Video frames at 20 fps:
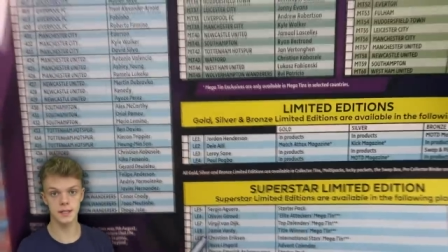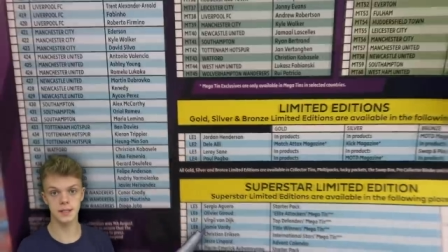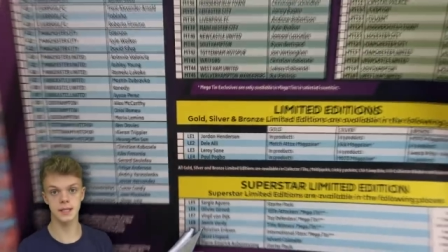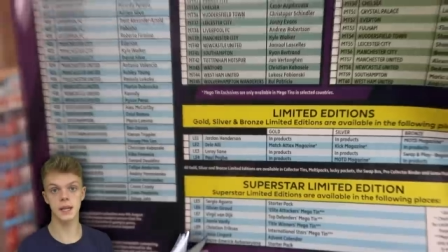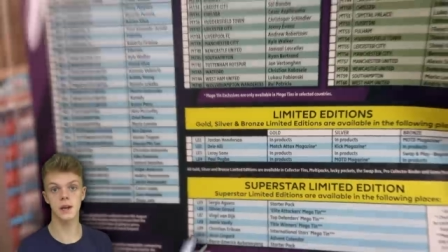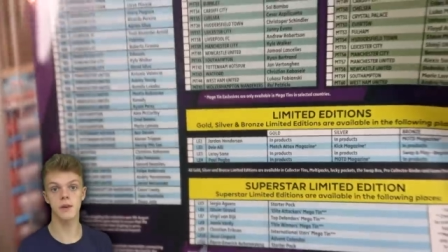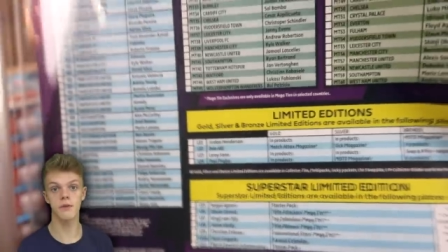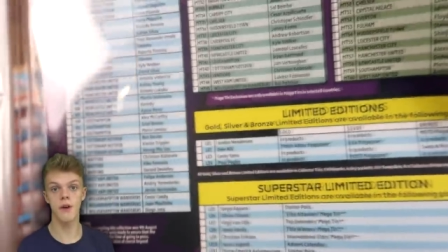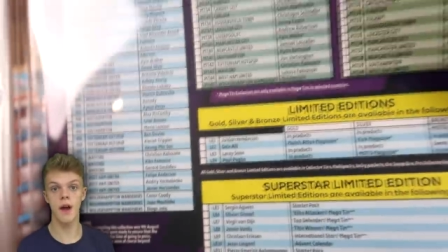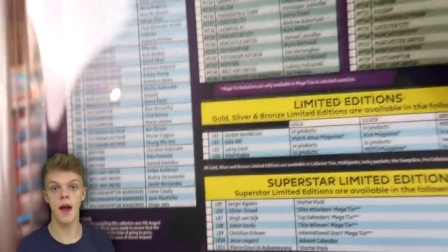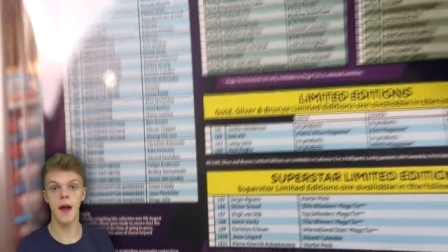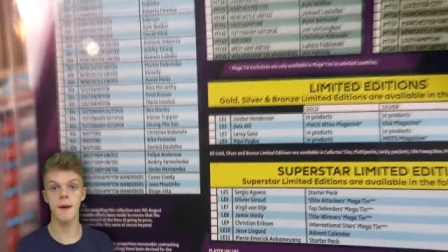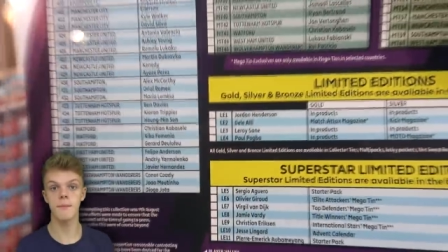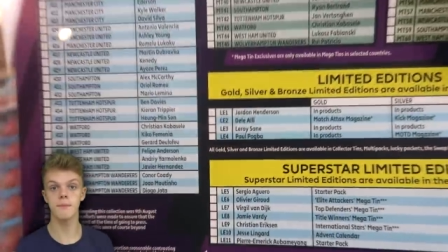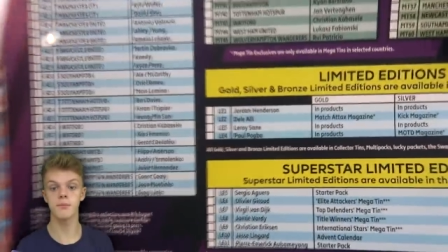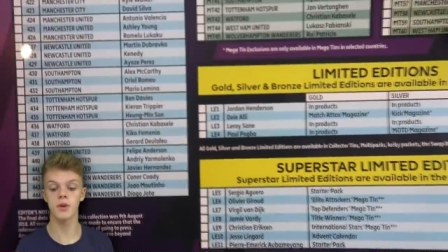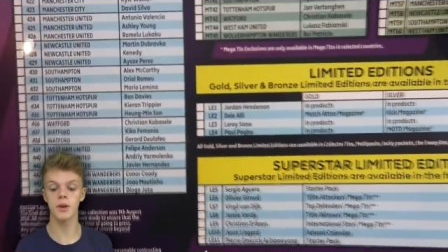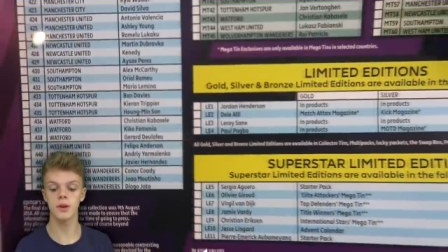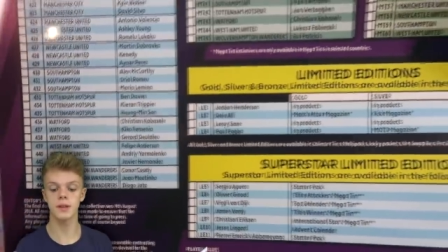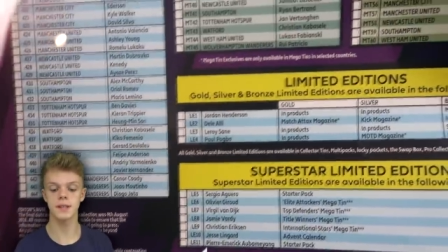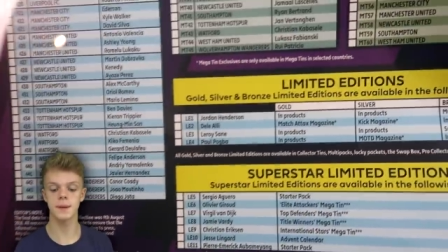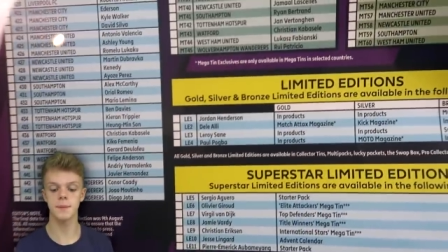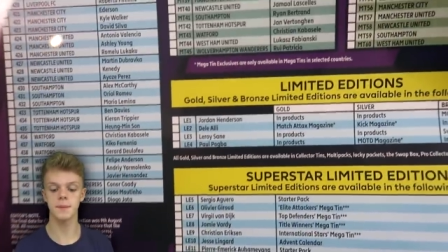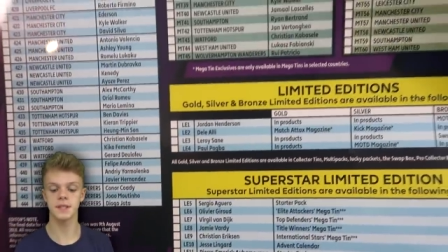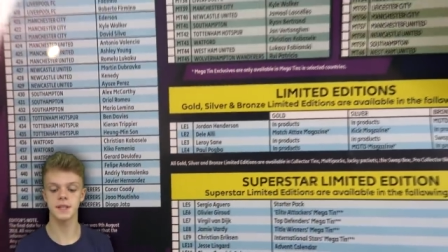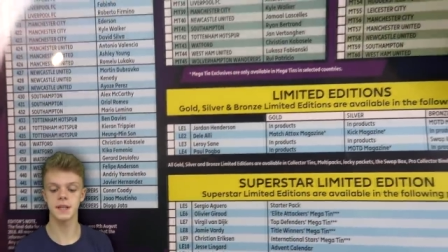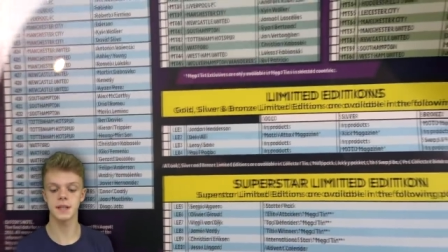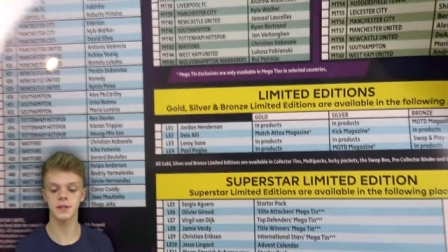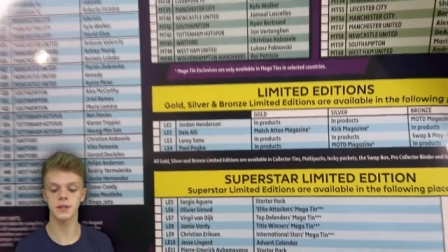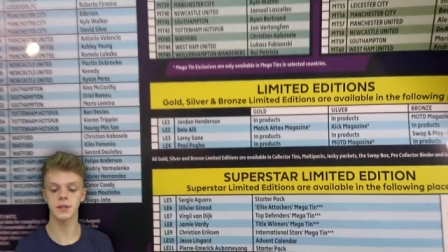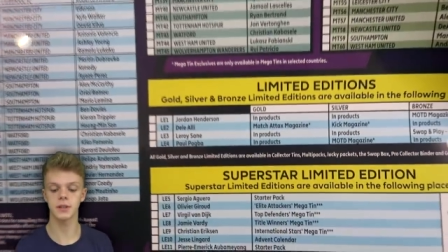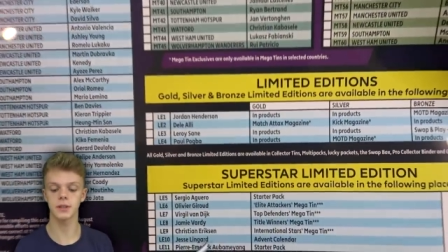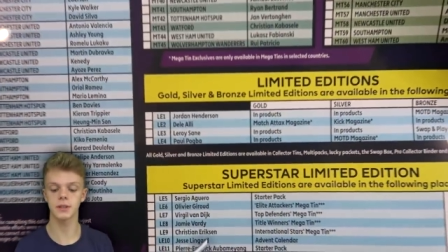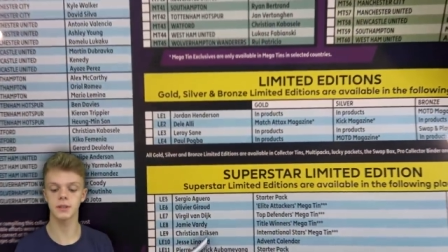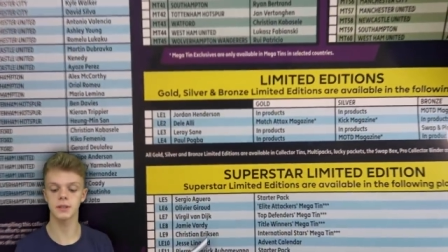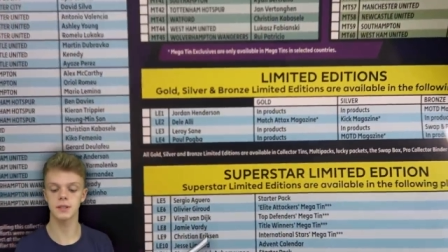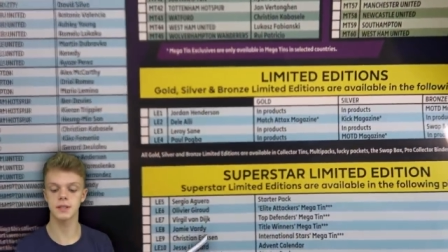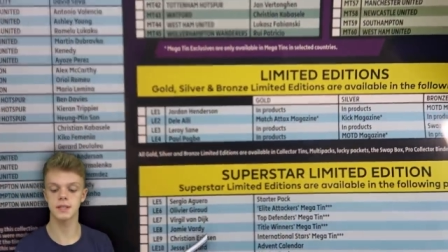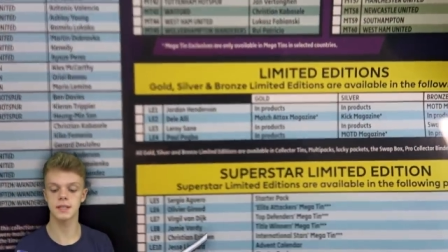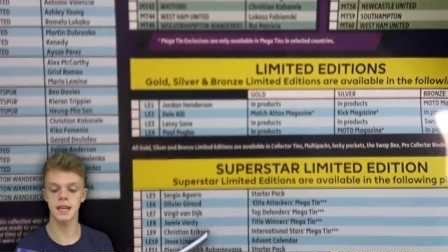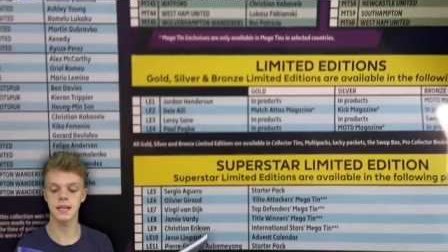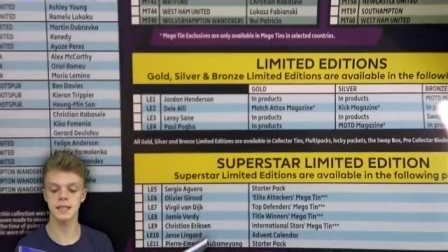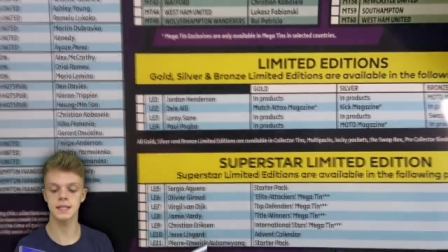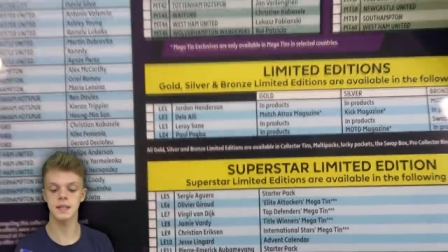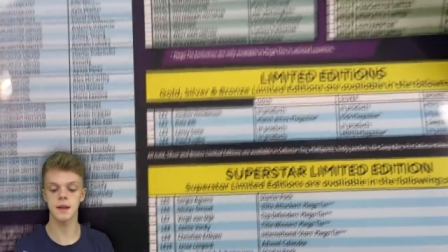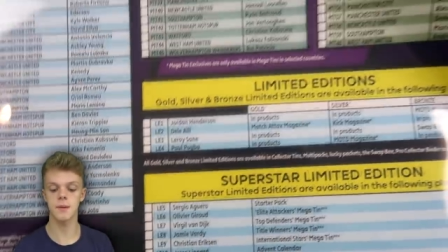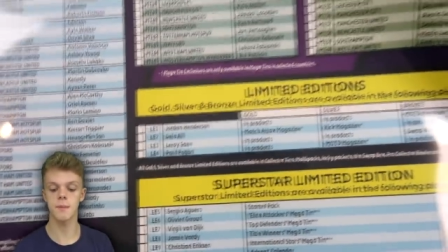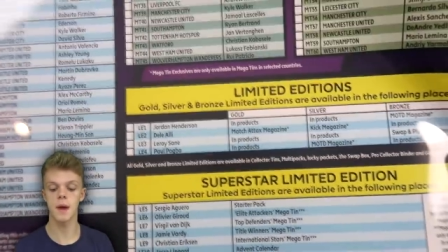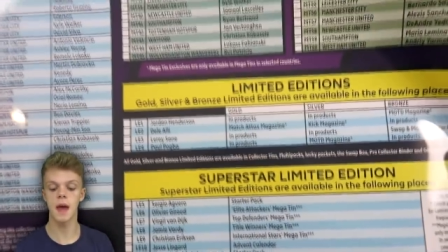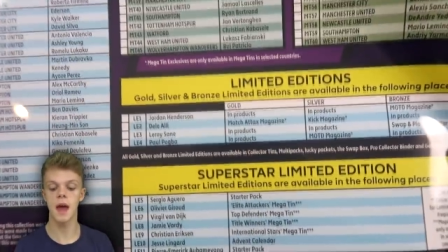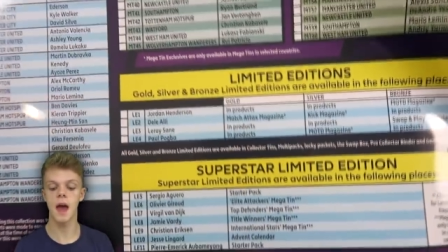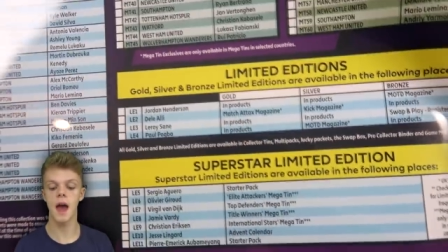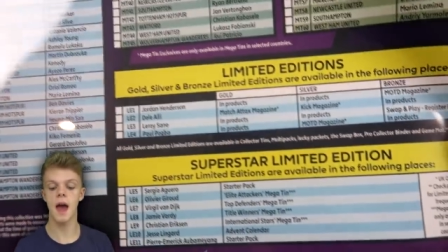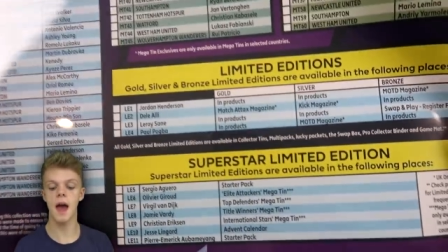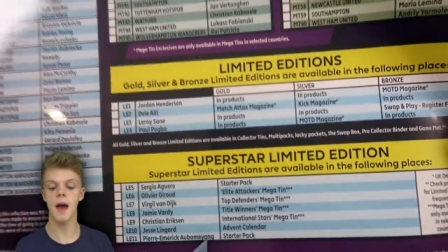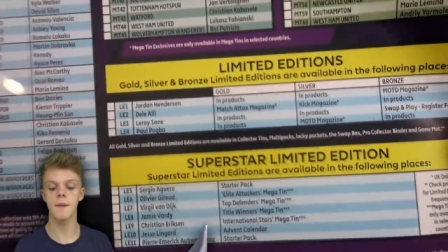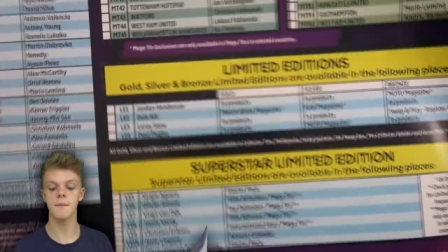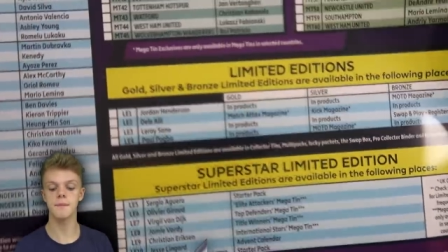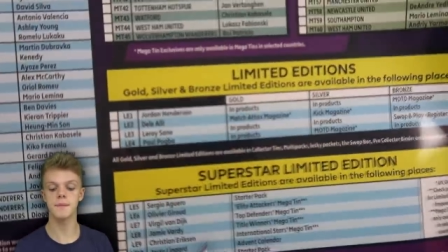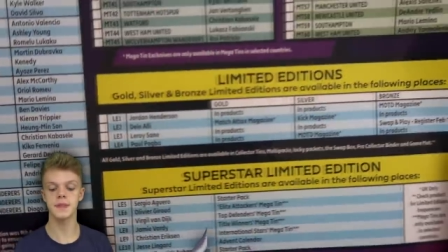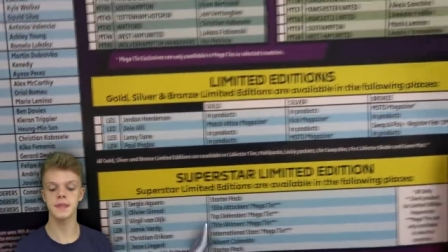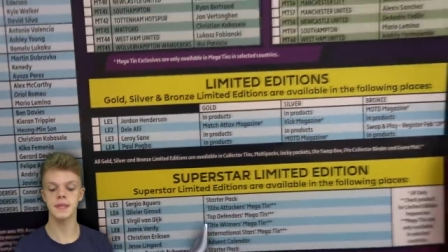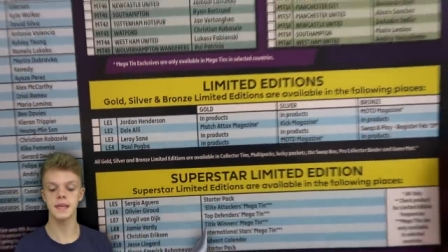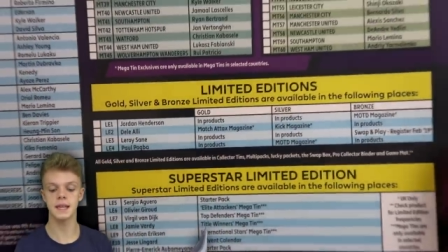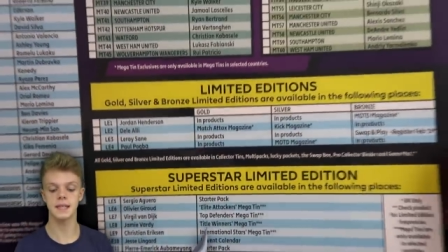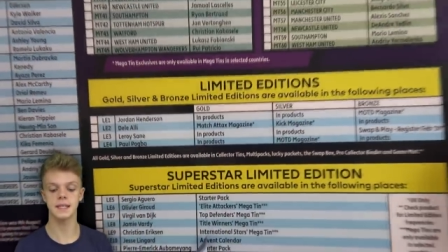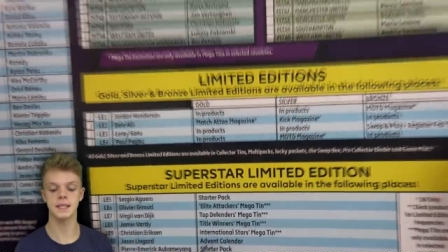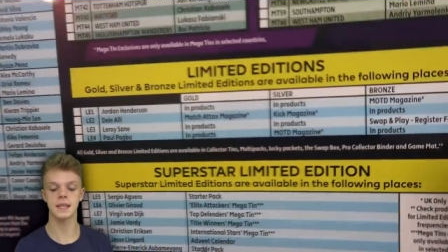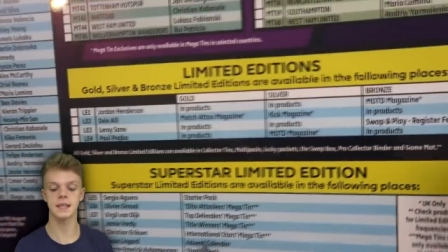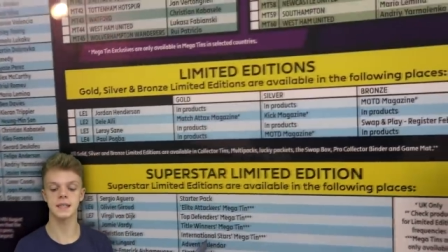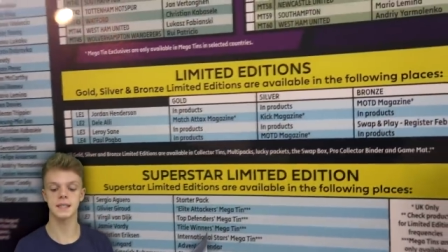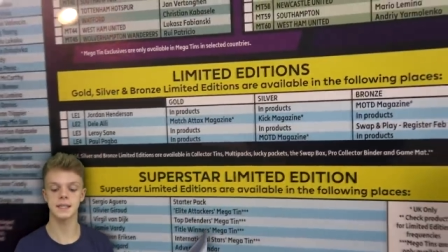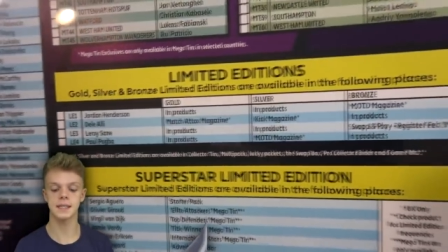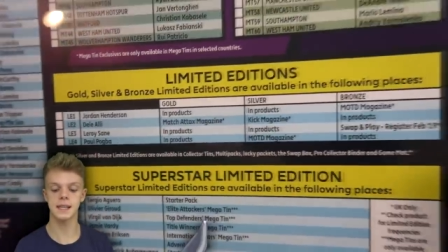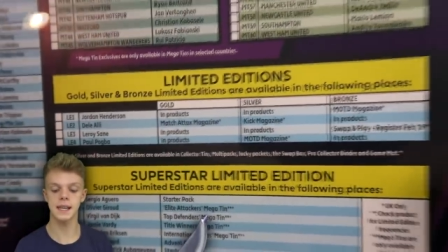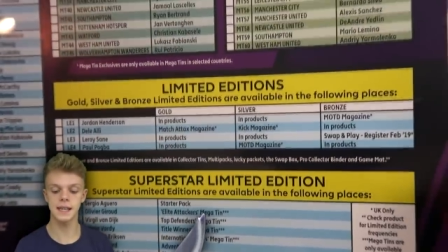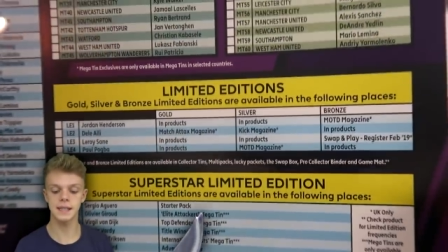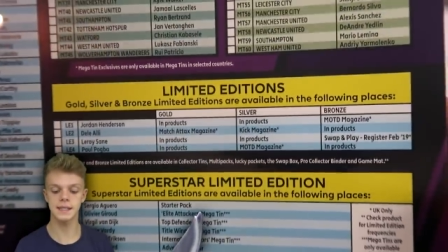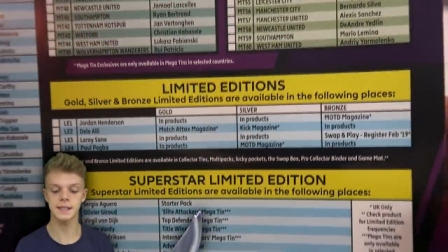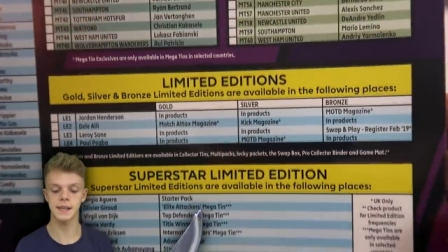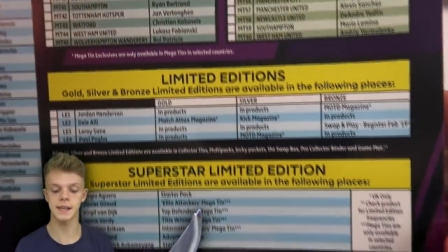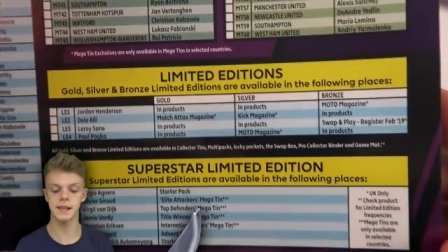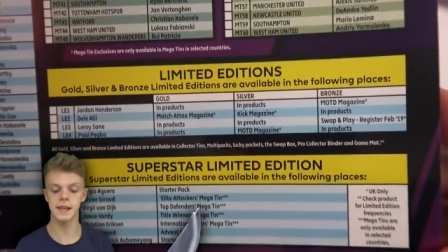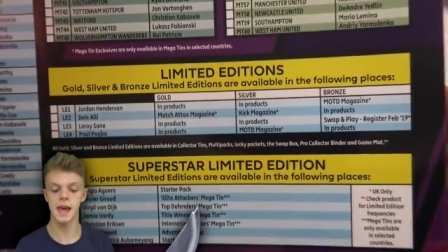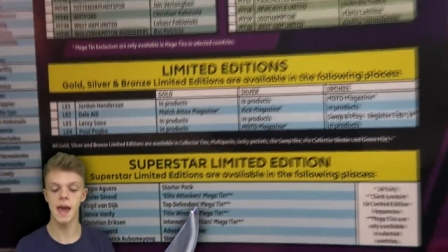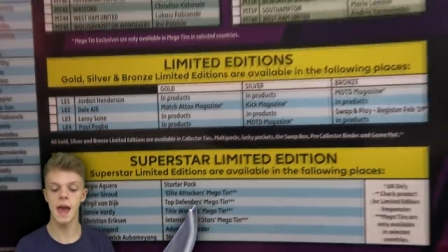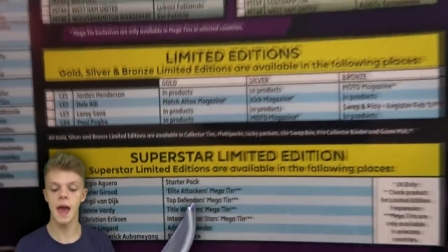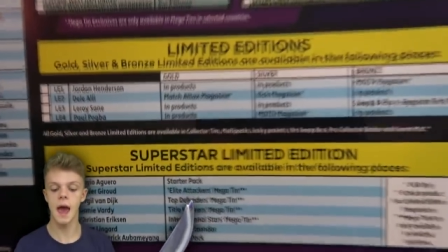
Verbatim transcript: silver and bronze limited system um, this season.